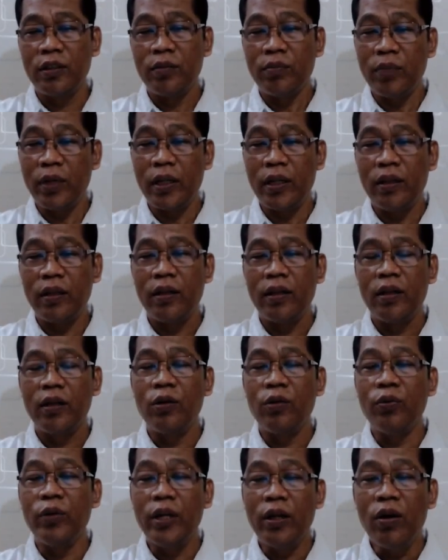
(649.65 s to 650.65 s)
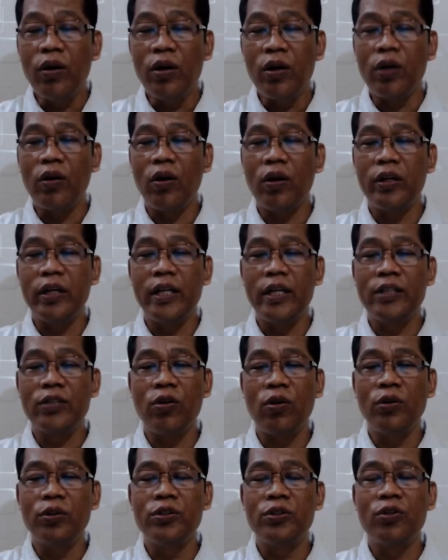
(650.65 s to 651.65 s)
but we know God is
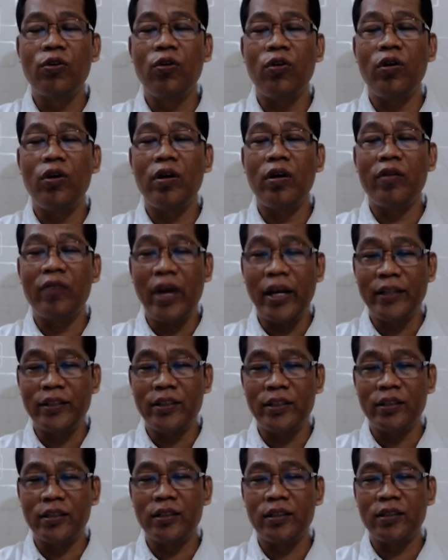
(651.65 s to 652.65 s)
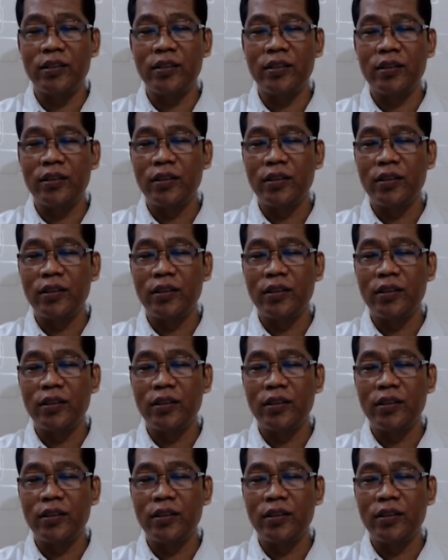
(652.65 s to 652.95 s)
also righteous.